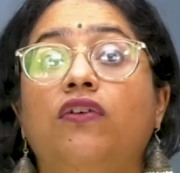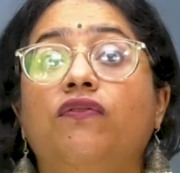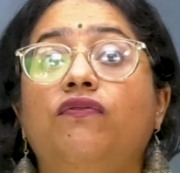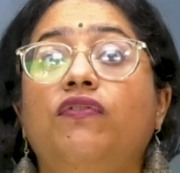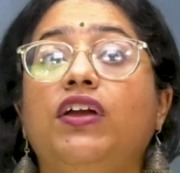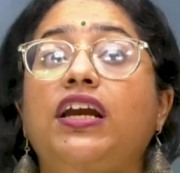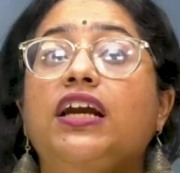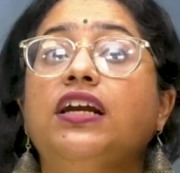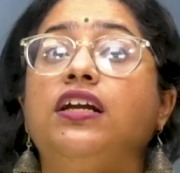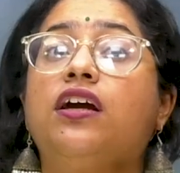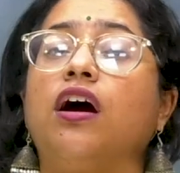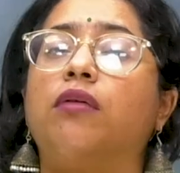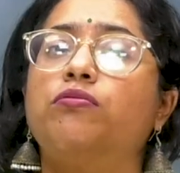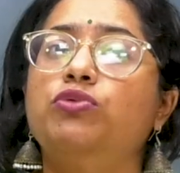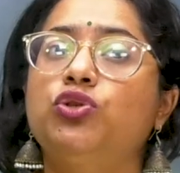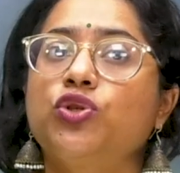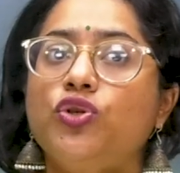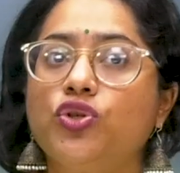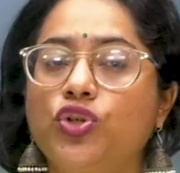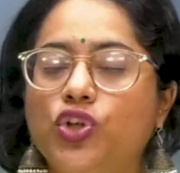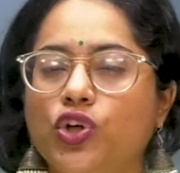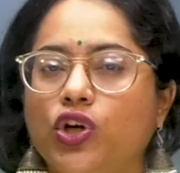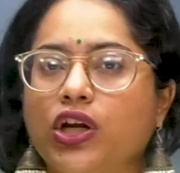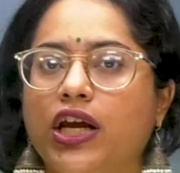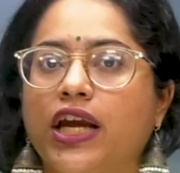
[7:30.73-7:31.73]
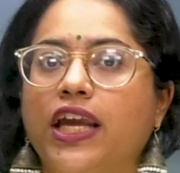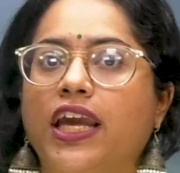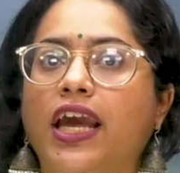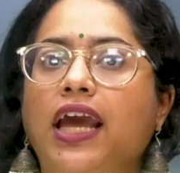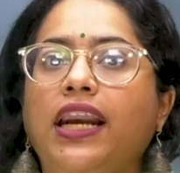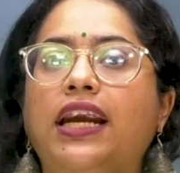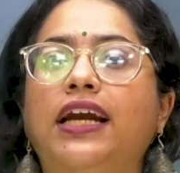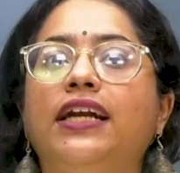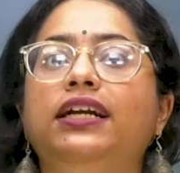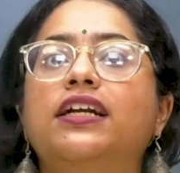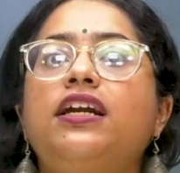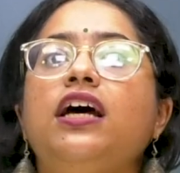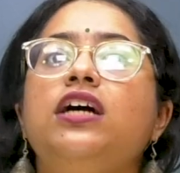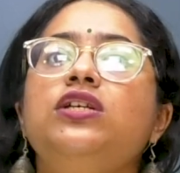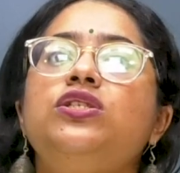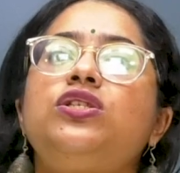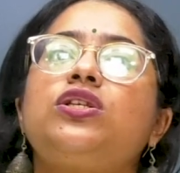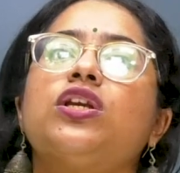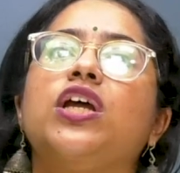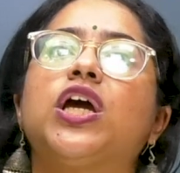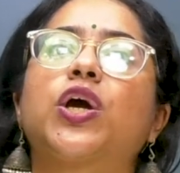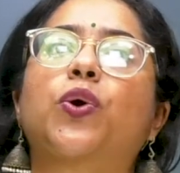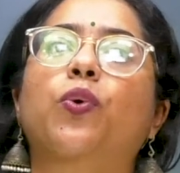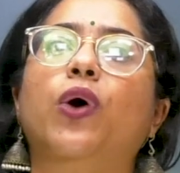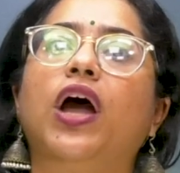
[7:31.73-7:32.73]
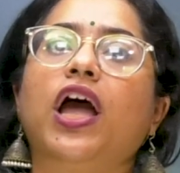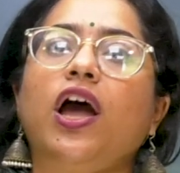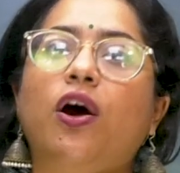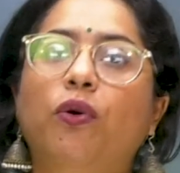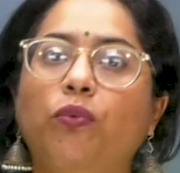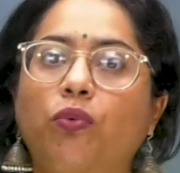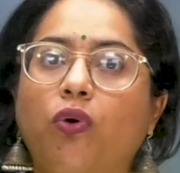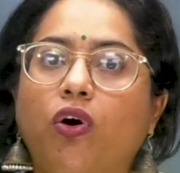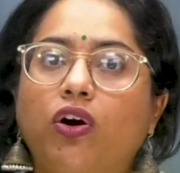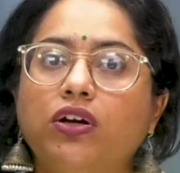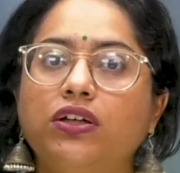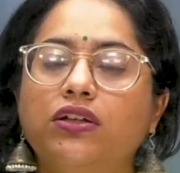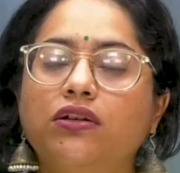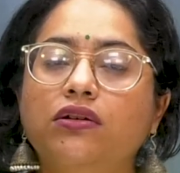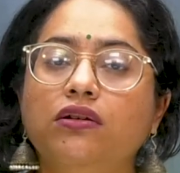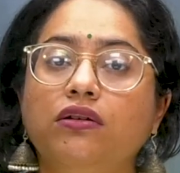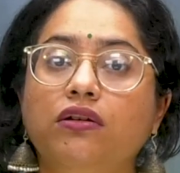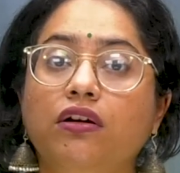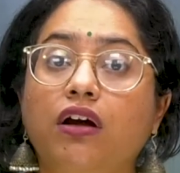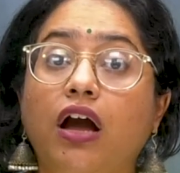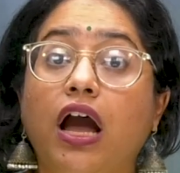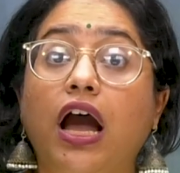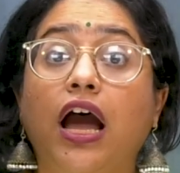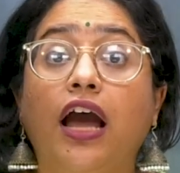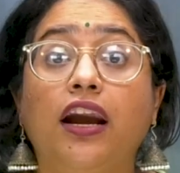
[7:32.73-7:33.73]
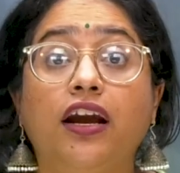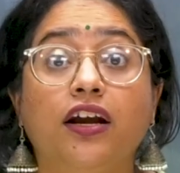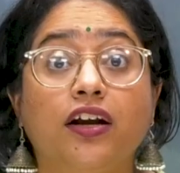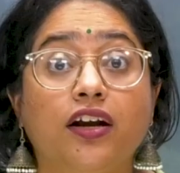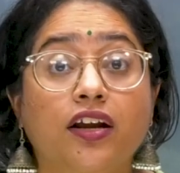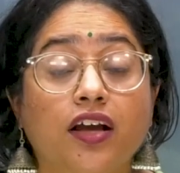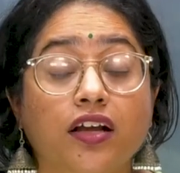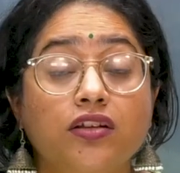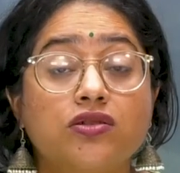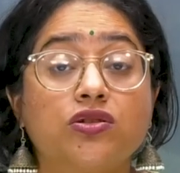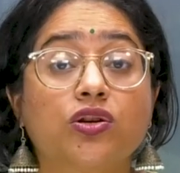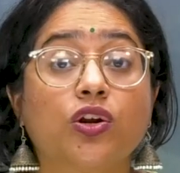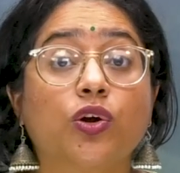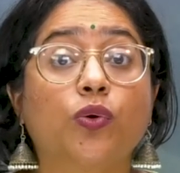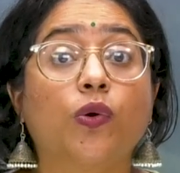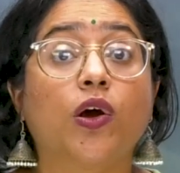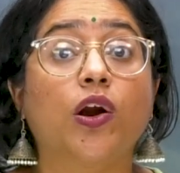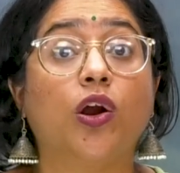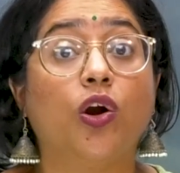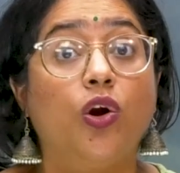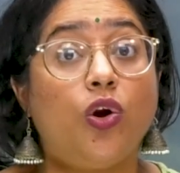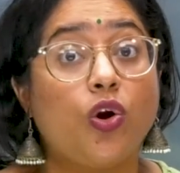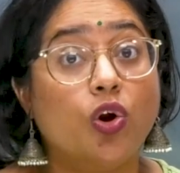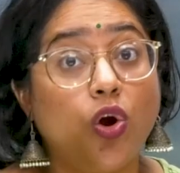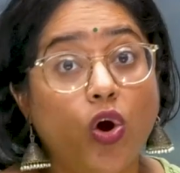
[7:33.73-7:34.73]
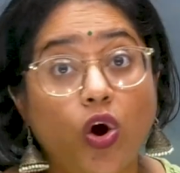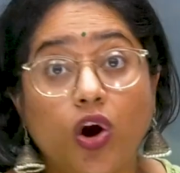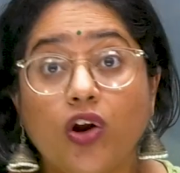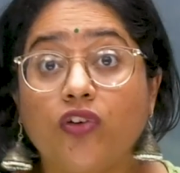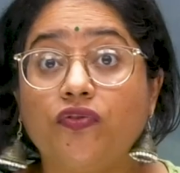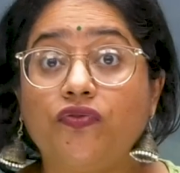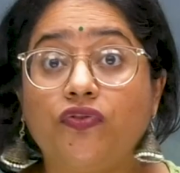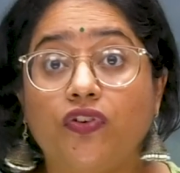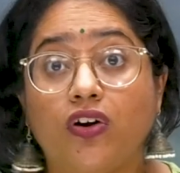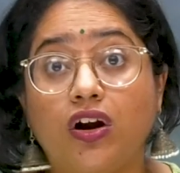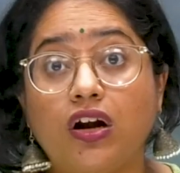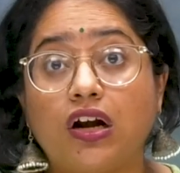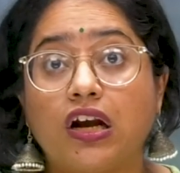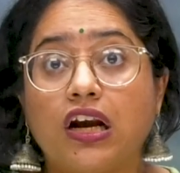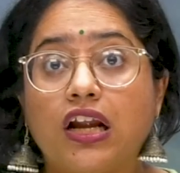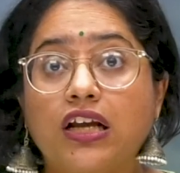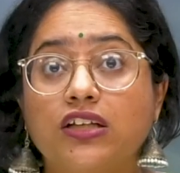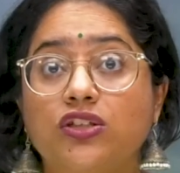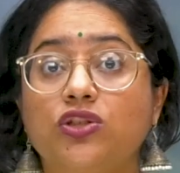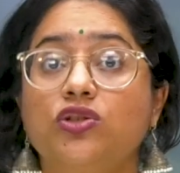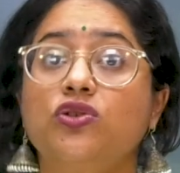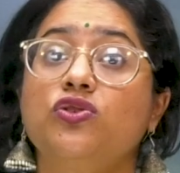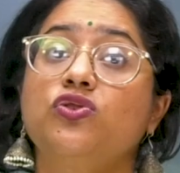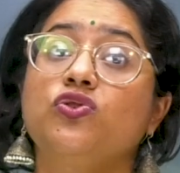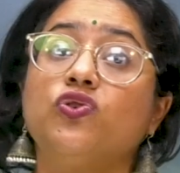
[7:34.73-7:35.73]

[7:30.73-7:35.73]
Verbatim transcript: When it comes to sugarcane, it does require water and it does require a lot of fertilizer.